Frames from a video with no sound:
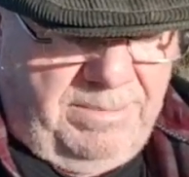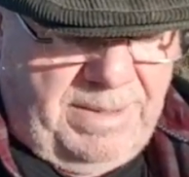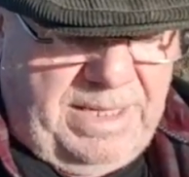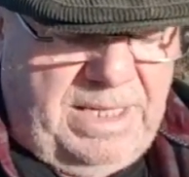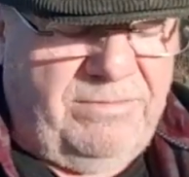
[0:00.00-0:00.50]
I
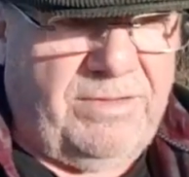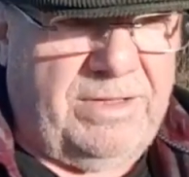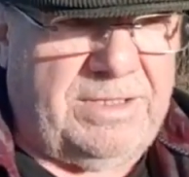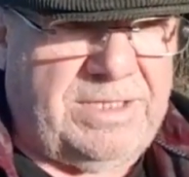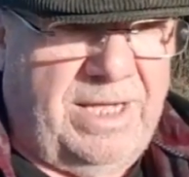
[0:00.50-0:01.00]
believe
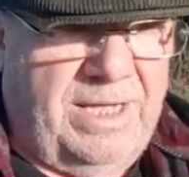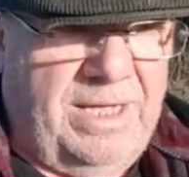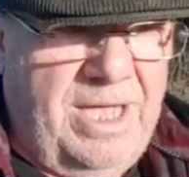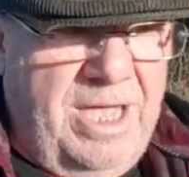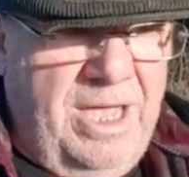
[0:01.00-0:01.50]
that
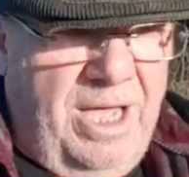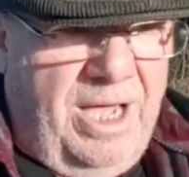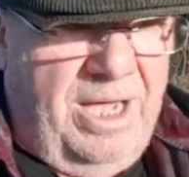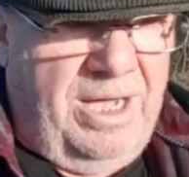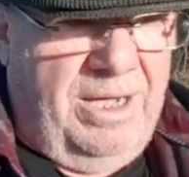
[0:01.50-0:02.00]

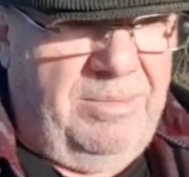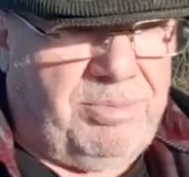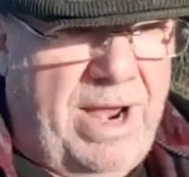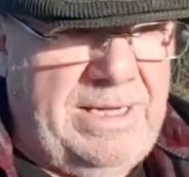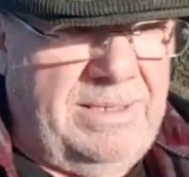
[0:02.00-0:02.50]

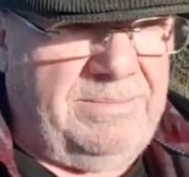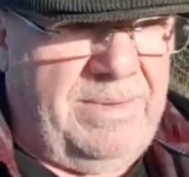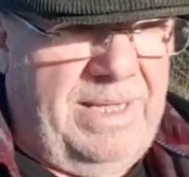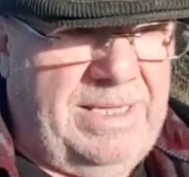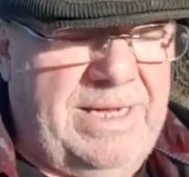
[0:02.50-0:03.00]
Brent
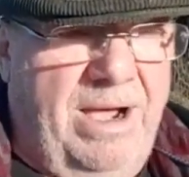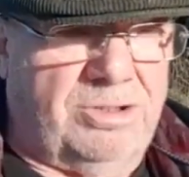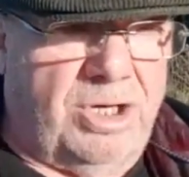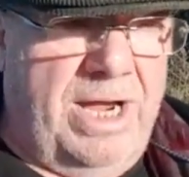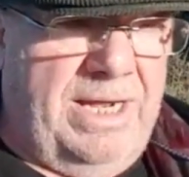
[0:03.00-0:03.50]
is now
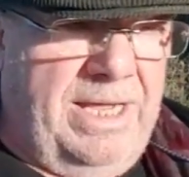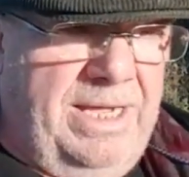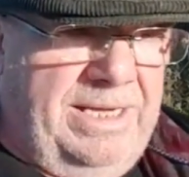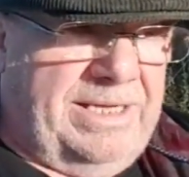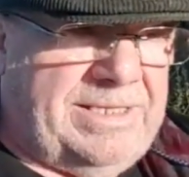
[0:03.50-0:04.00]

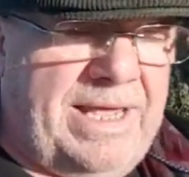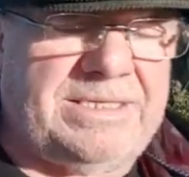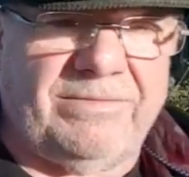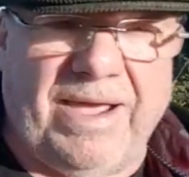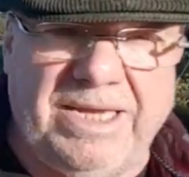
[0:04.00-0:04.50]
trading in
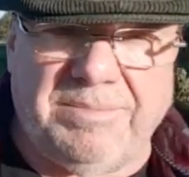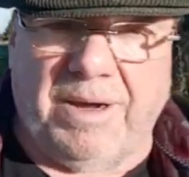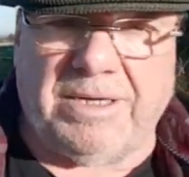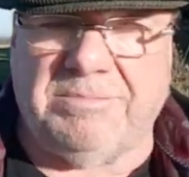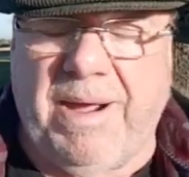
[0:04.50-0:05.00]
excess of
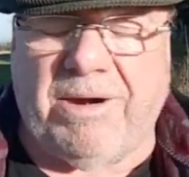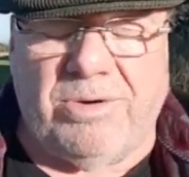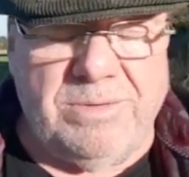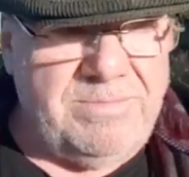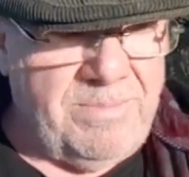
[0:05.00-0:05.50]
$80 a
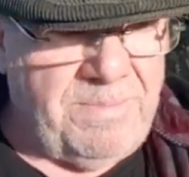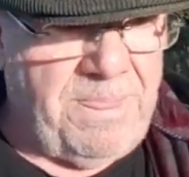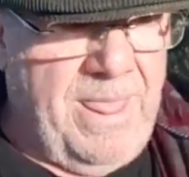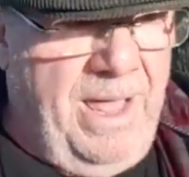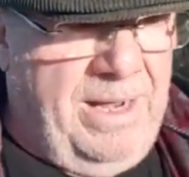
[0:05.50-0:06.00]
barrel.
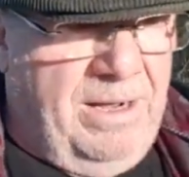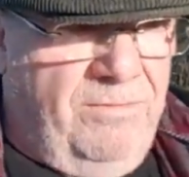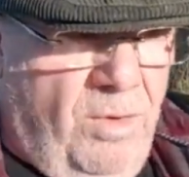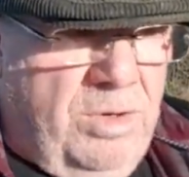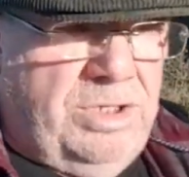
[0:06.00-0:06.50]
And
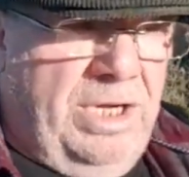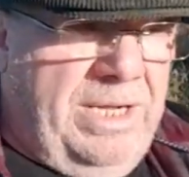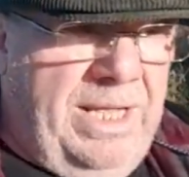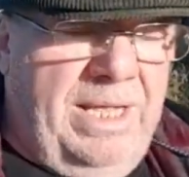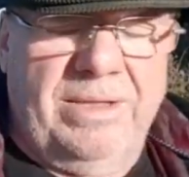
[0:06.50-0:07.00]

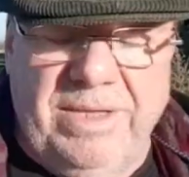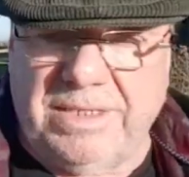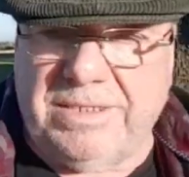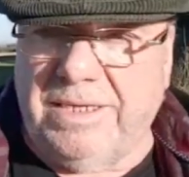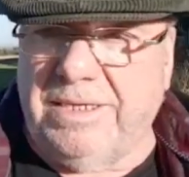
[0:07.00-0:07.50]
unfortunately,
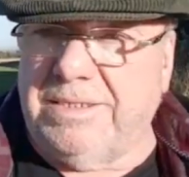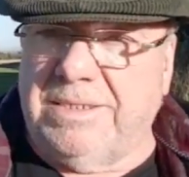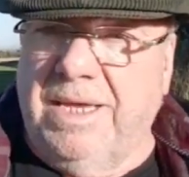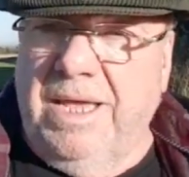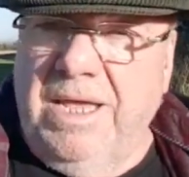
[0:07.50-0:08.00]
this
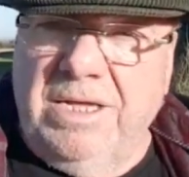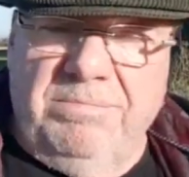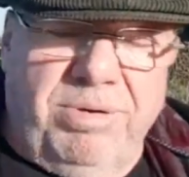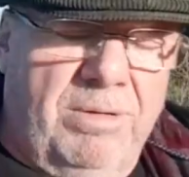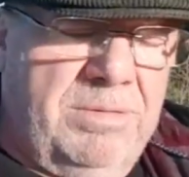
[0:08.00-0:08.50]
is
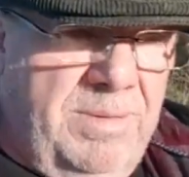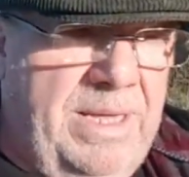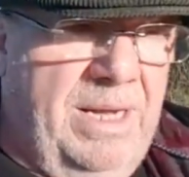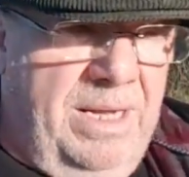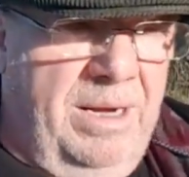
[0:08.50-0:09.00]

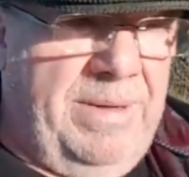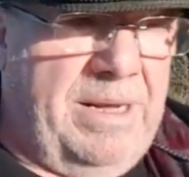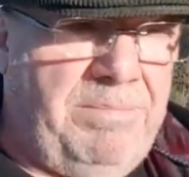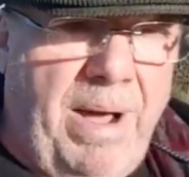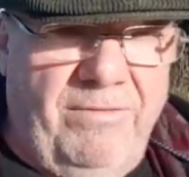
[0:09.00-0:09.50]
probably a little bit
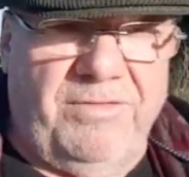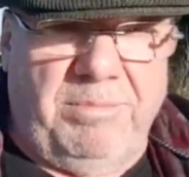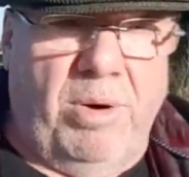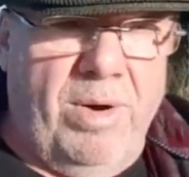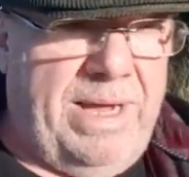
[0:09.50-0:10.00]
above the
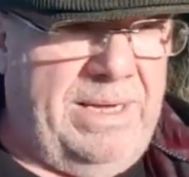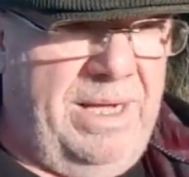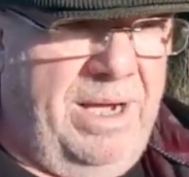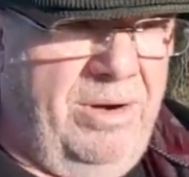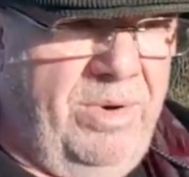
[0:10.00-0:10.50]
point
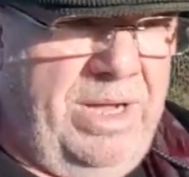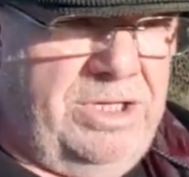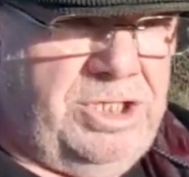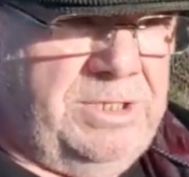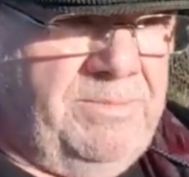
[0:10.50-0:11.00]
at
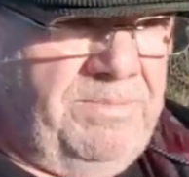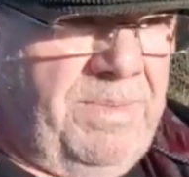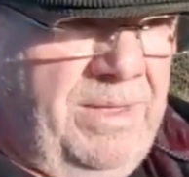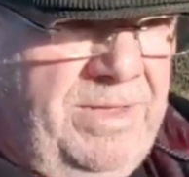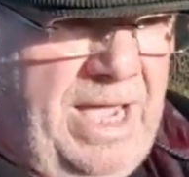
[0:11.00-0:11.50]
which
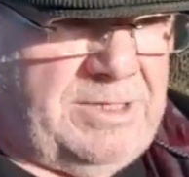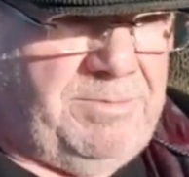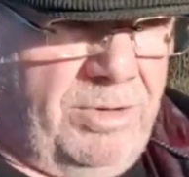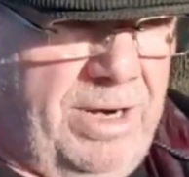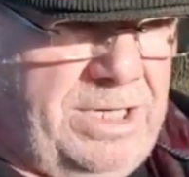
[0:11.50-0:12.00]
the
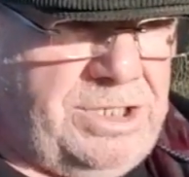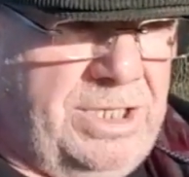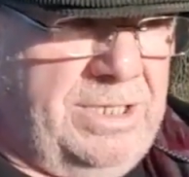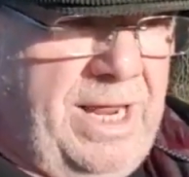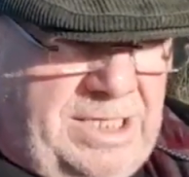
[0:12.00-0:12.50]

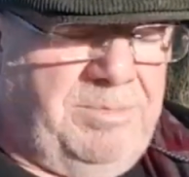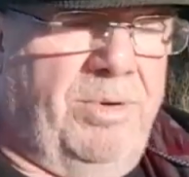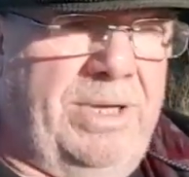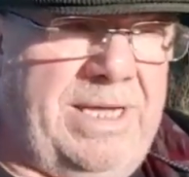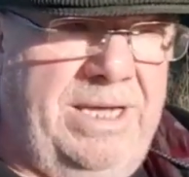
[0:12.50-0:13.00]
exploration and
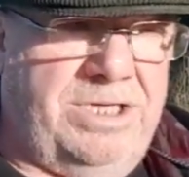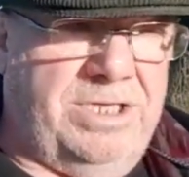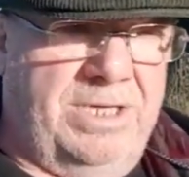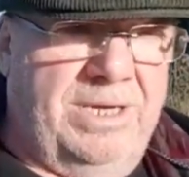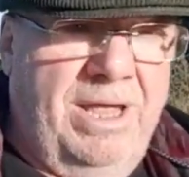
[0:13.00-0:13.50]

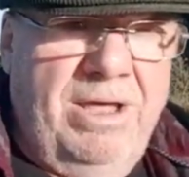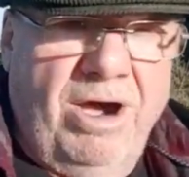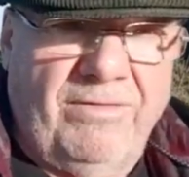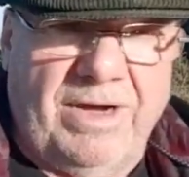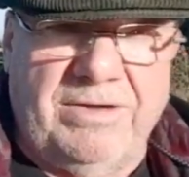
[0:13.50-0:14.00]
exploitation
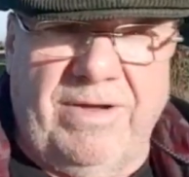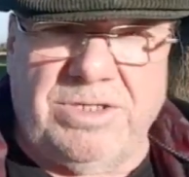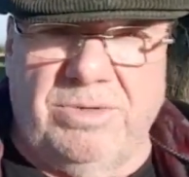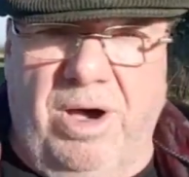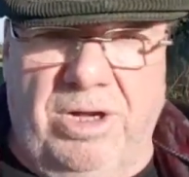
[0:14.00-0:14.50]
of
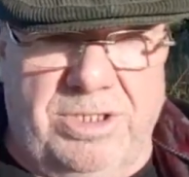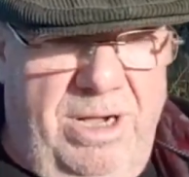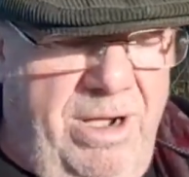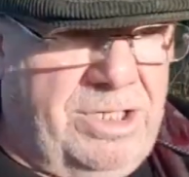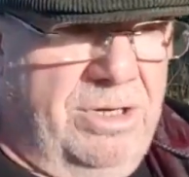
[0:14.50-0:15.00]
unconventional
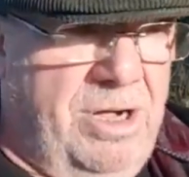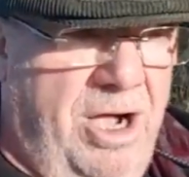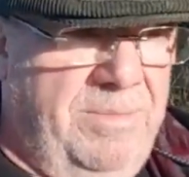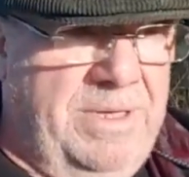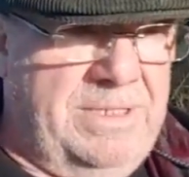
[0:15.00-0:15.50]

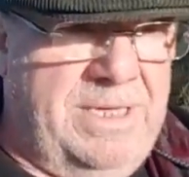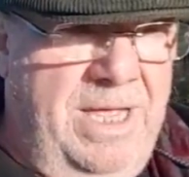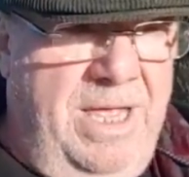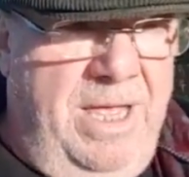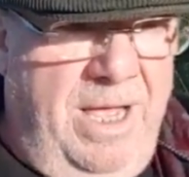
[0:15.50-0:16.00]
hydrocarbons
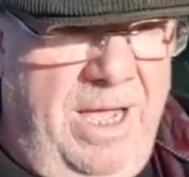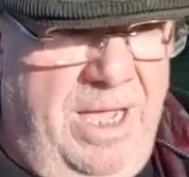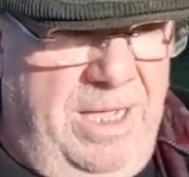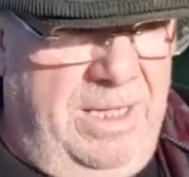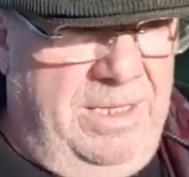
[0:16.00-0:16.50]

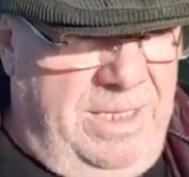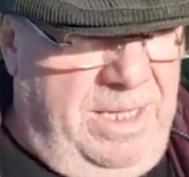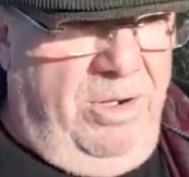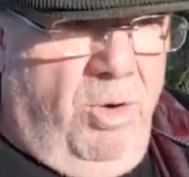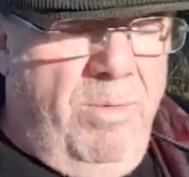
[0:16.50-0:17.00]

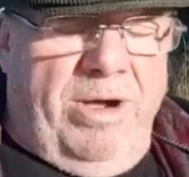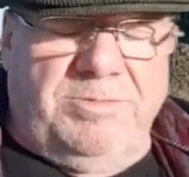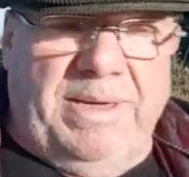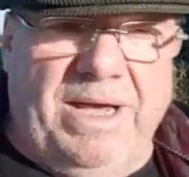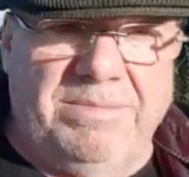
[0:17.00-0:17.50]

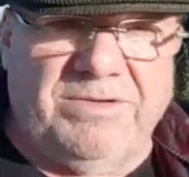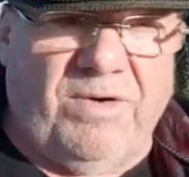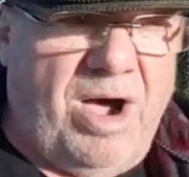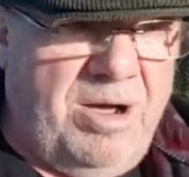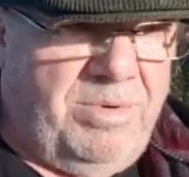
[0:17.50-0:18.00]
almost becomes
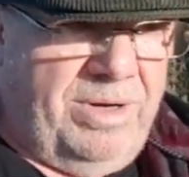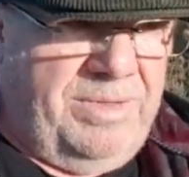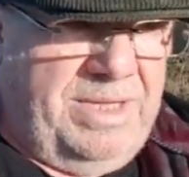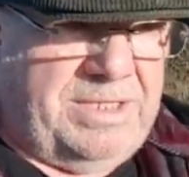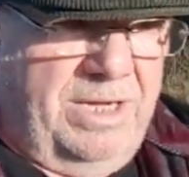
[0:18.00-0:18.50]
viable
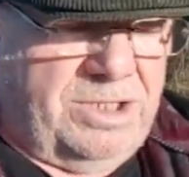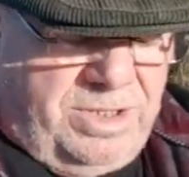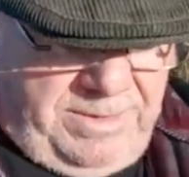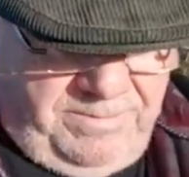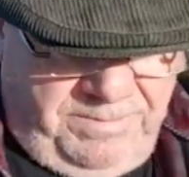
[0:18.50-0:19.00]
in this
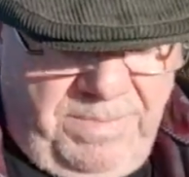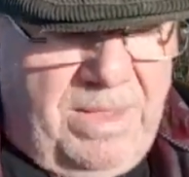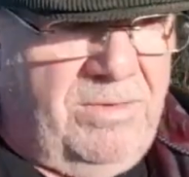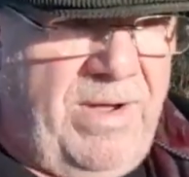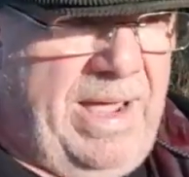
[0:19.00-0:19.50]
country.
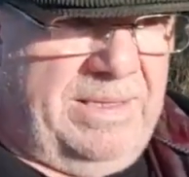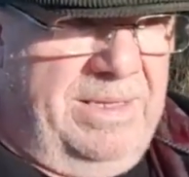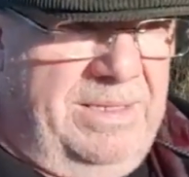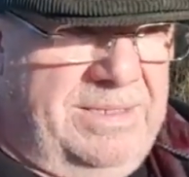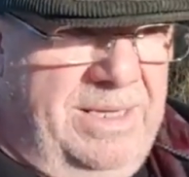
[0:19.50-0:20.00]
The fact
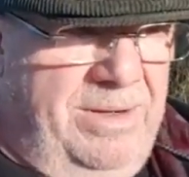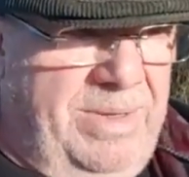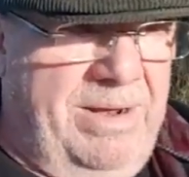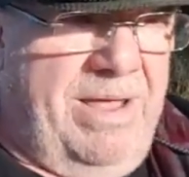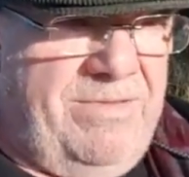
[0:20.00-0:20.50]
that
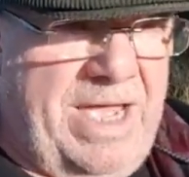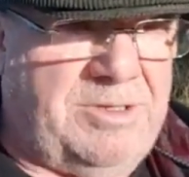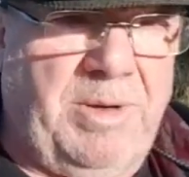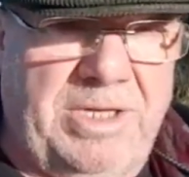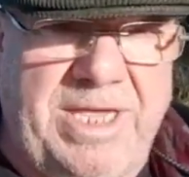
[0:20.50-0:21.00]
we don't have the
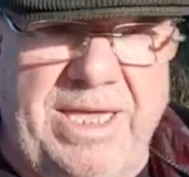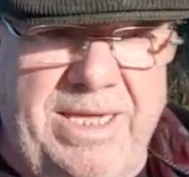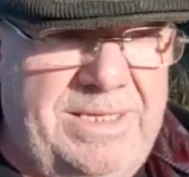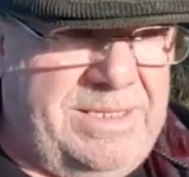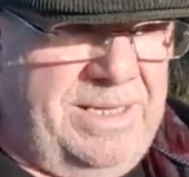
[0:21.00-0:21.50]

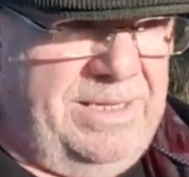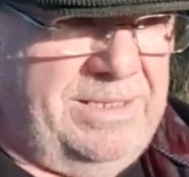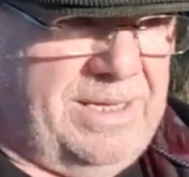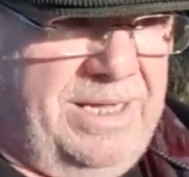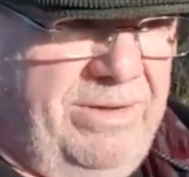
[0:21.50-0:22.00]
expertise
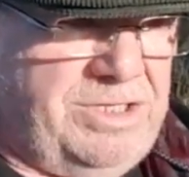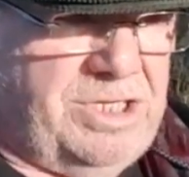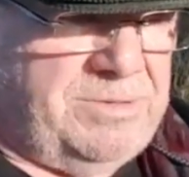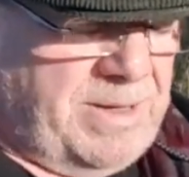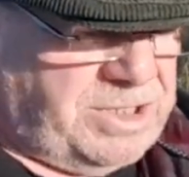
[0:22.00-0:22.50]
and it's
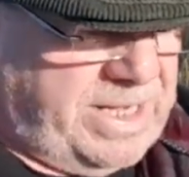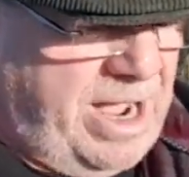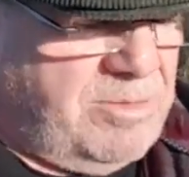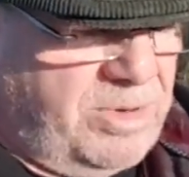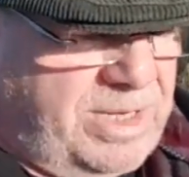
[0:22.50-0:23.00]
just a bunch of
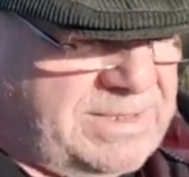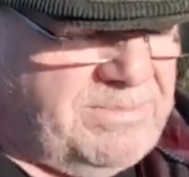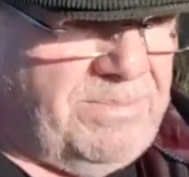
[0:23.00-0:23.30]
cowboys